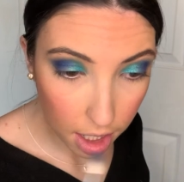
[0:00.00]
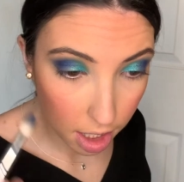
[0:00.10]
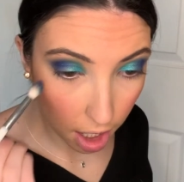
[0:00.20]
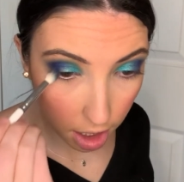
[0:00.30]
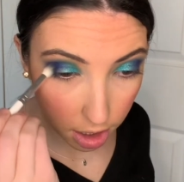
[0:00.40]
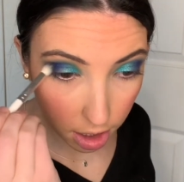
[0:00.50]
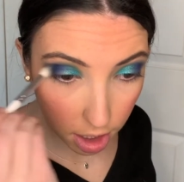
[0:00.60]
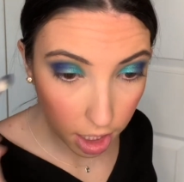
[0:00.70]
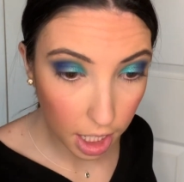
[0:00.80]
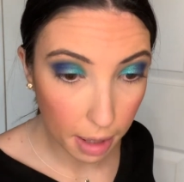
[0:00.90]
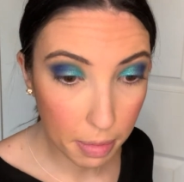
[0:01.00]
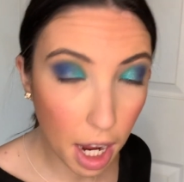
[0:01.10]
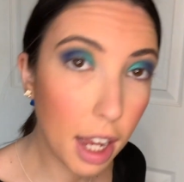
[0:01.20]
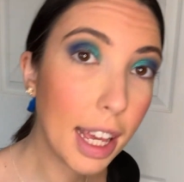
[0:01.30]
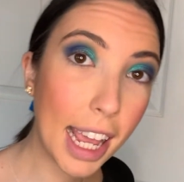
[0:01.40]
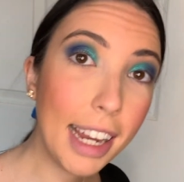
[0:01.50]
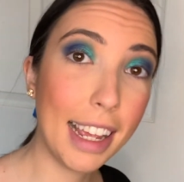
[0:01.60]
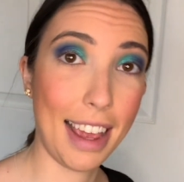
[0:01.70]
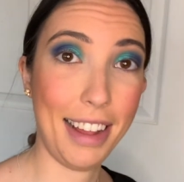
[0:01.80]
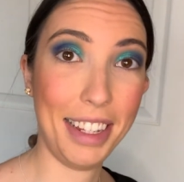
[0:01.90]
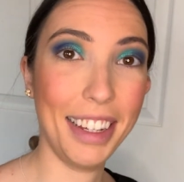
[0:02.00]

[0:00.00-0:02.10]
colored look, I'm not hating it.